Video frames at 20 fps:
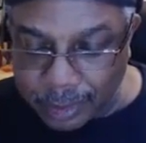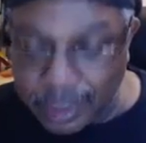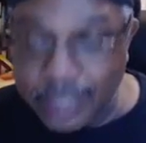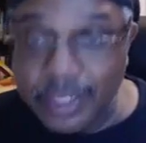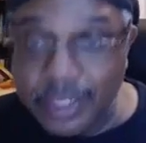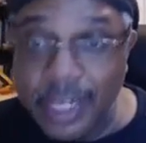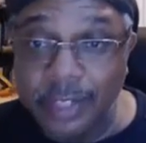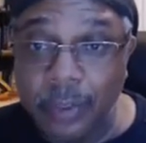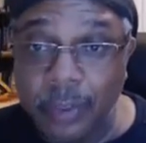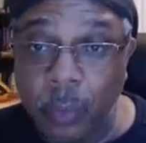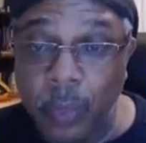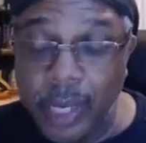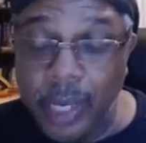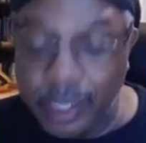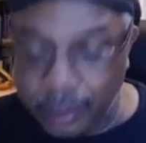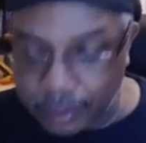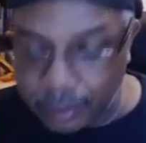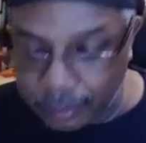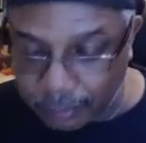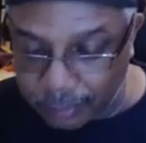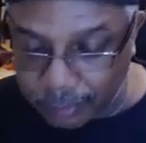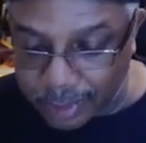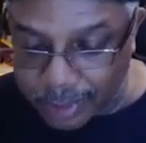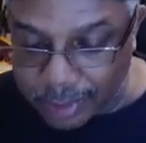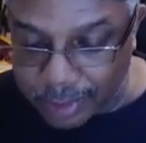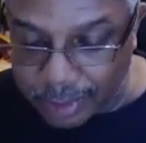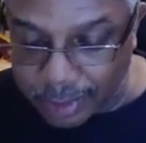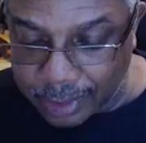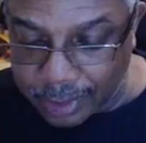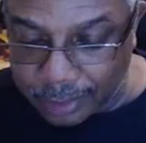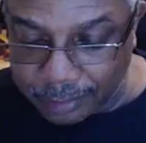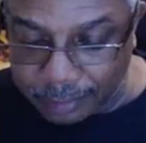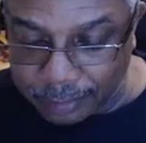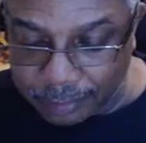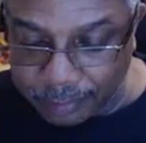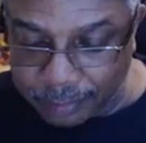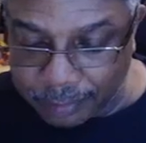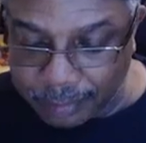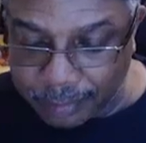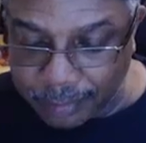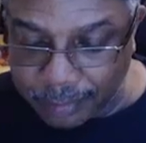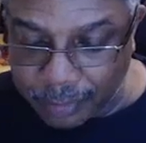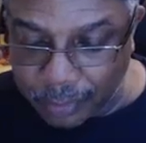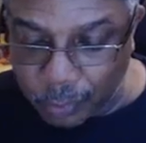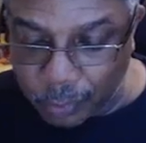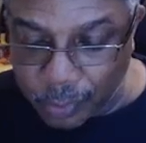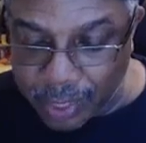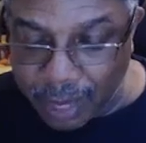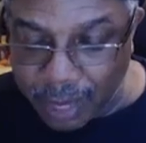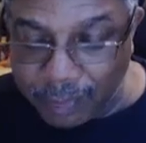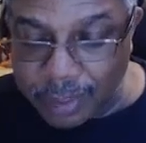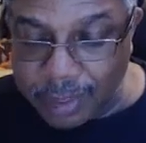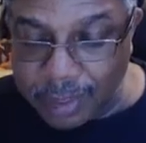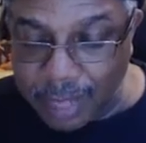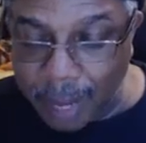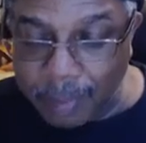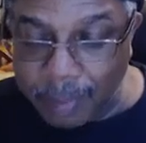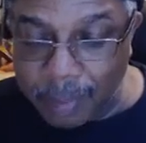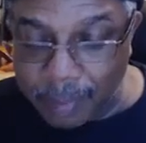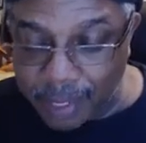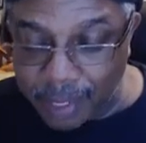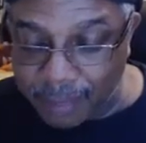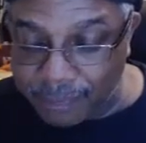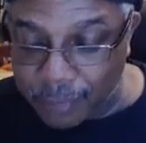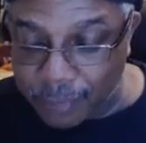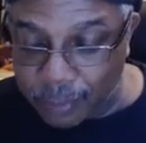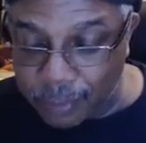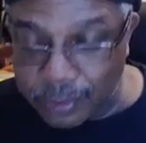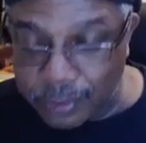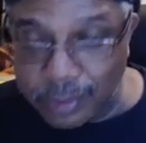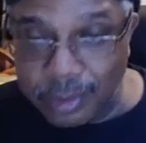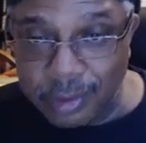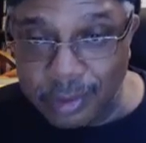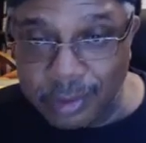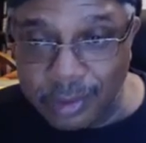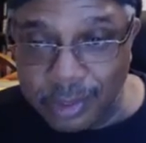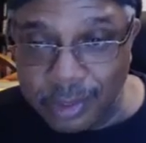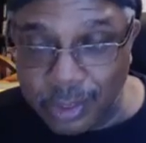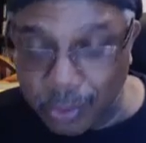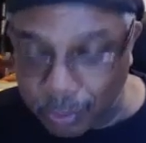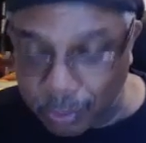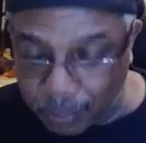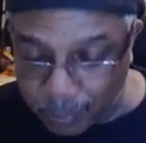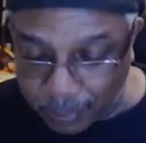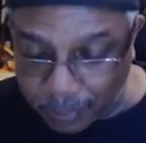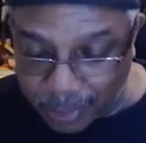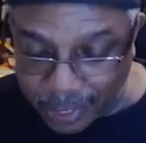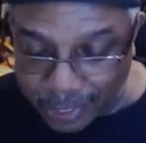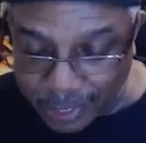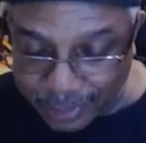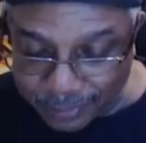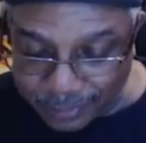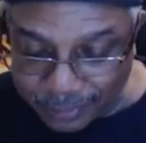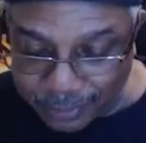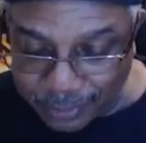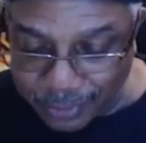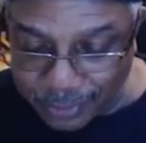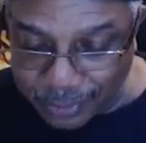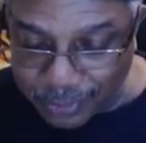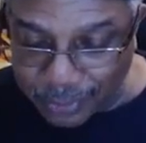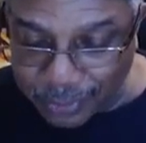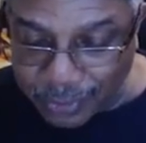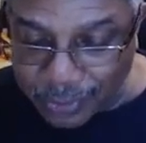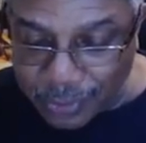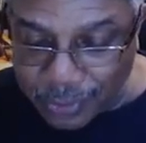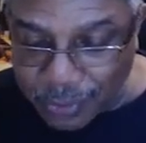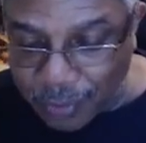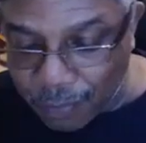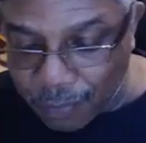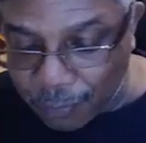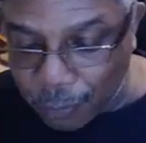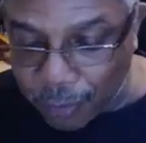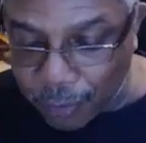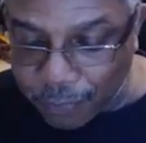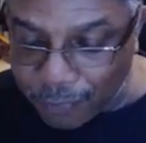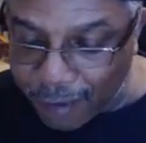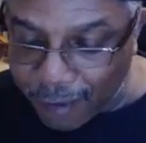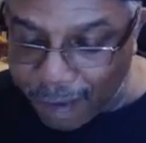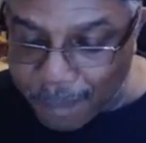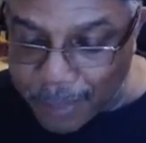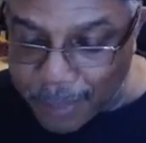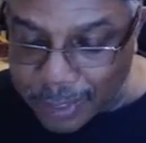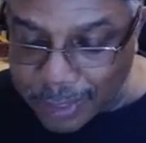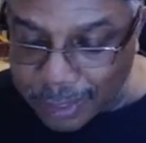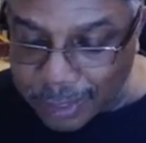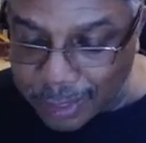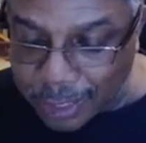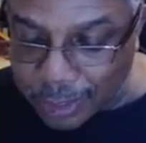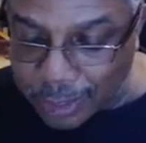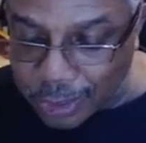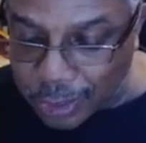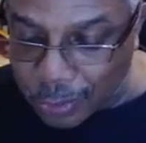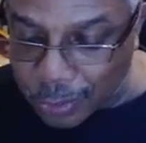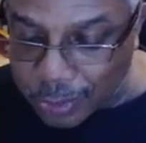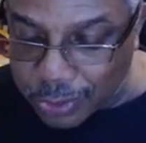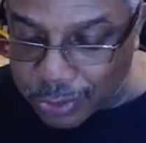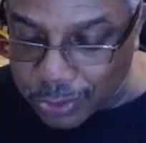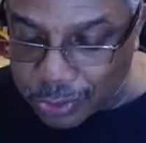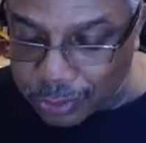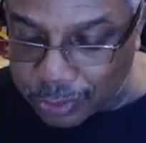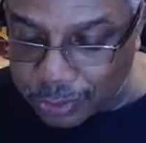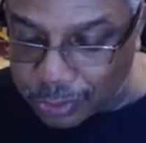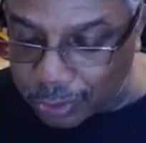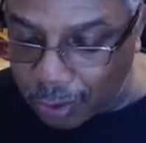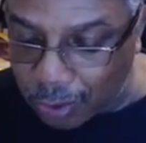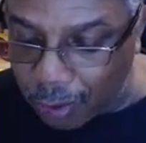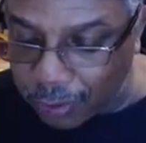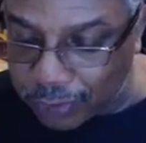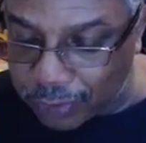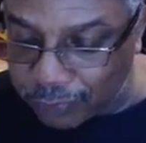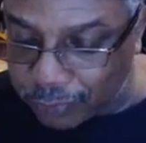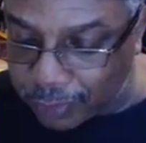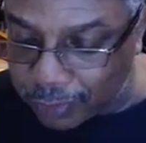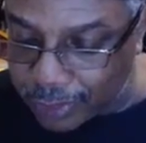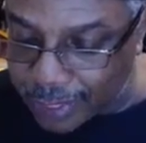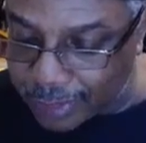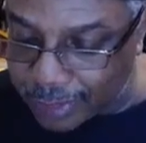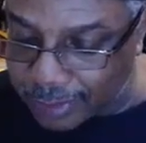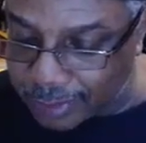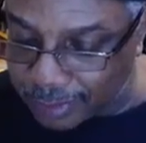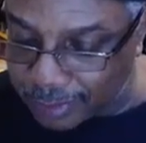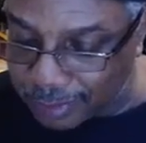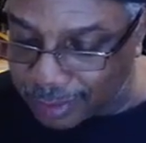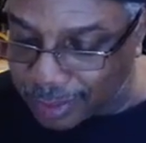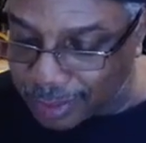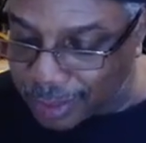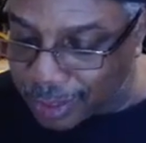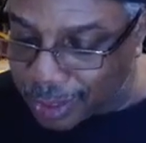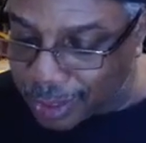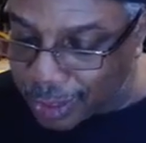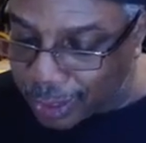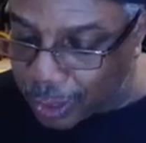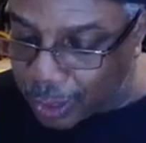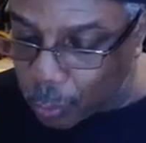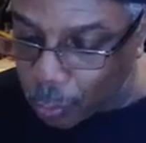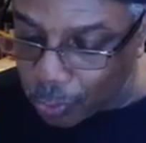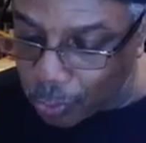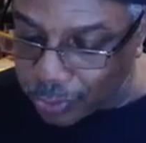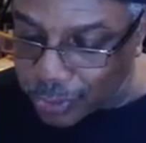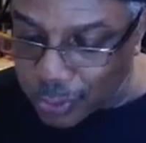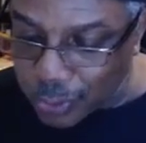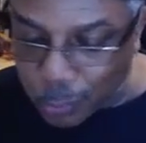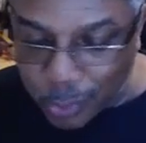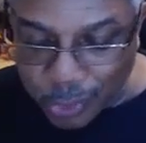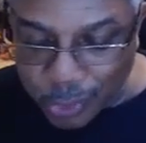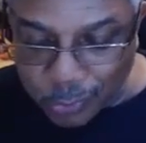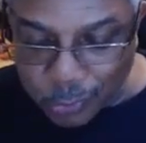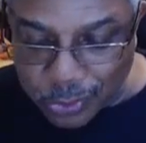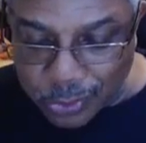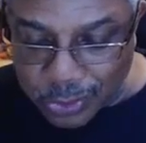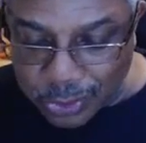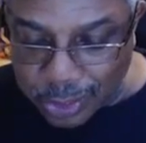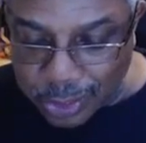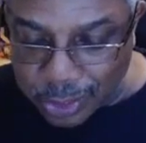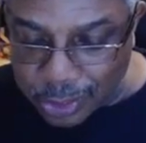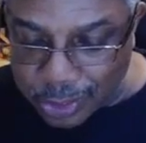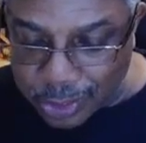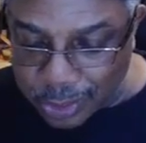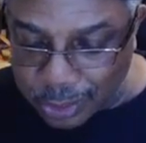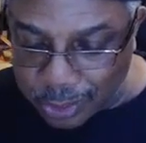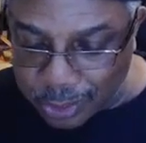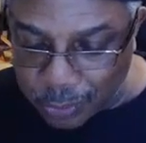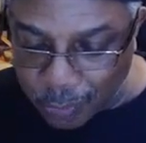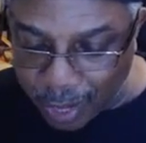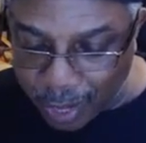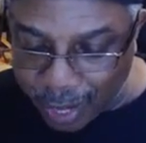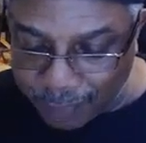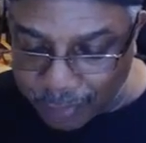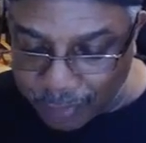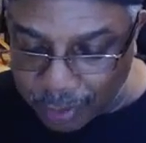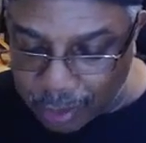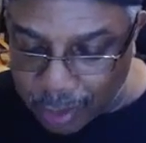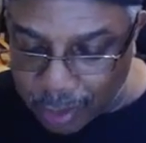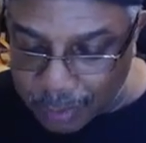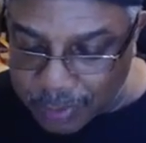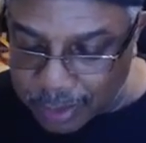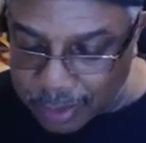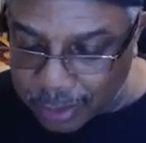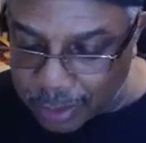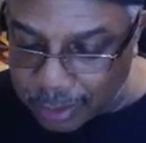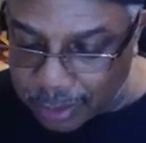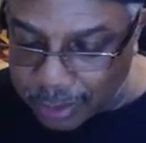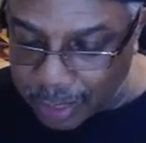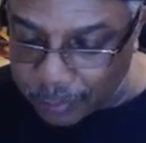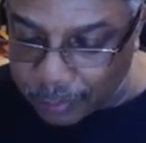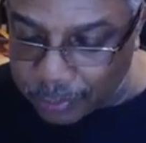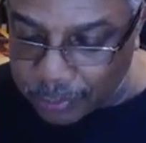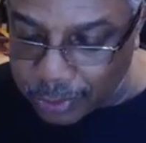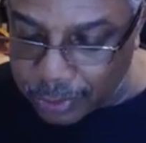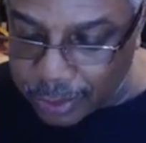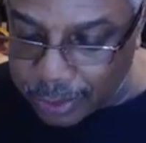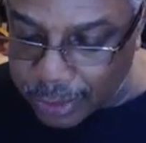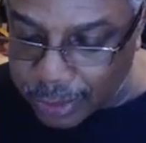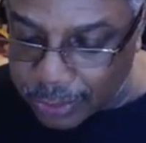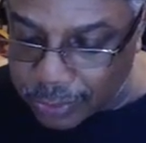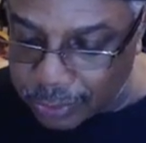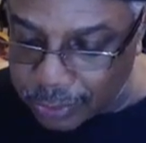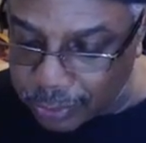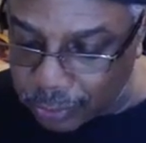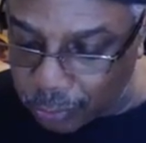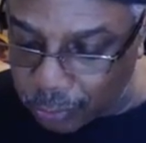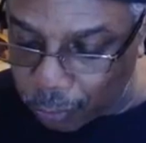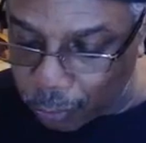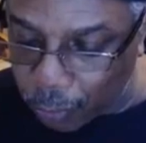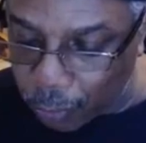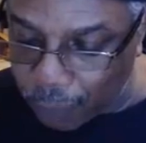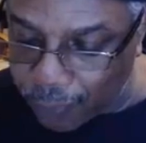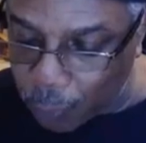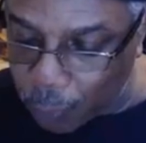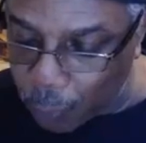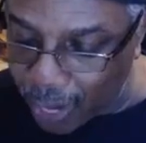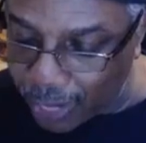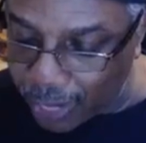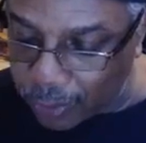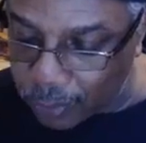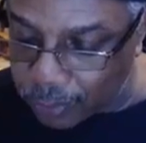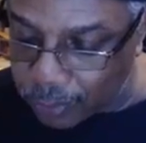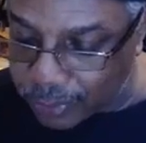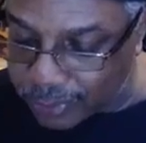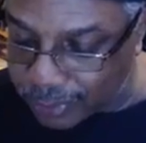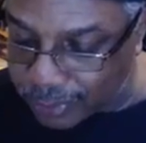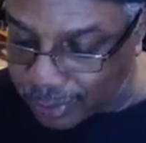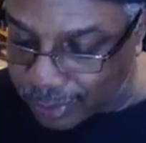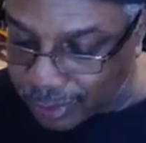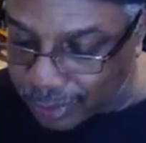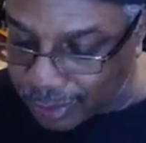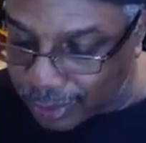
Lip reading: This ain't the way, Ray said. We have a stop to make first, Tony replied. 45 minutes later, Tony took the Cartersville exit. He worked his way through the city until he arrived at an upscale neighborhood nestled in a grove of white oaks.